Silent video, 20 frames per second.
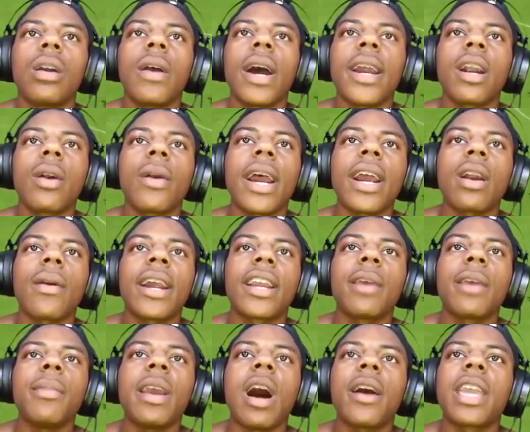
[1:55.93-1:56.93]
Right here, right here, right.
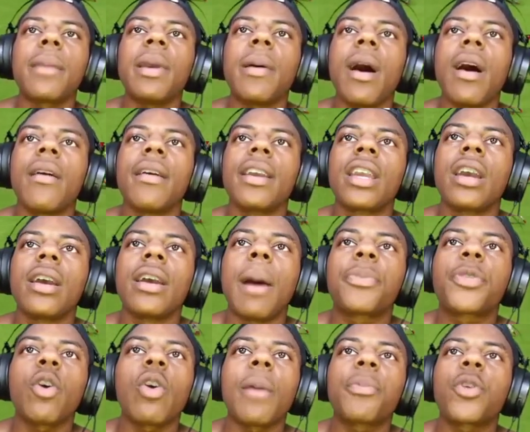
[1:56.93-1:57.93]
Give me up, give me up. I'm
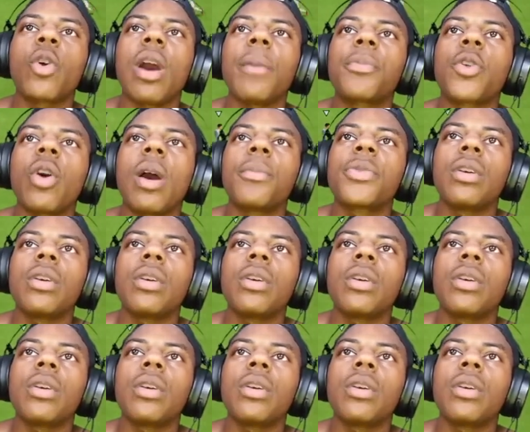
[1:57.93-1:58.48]
through, I'm through, I'm through.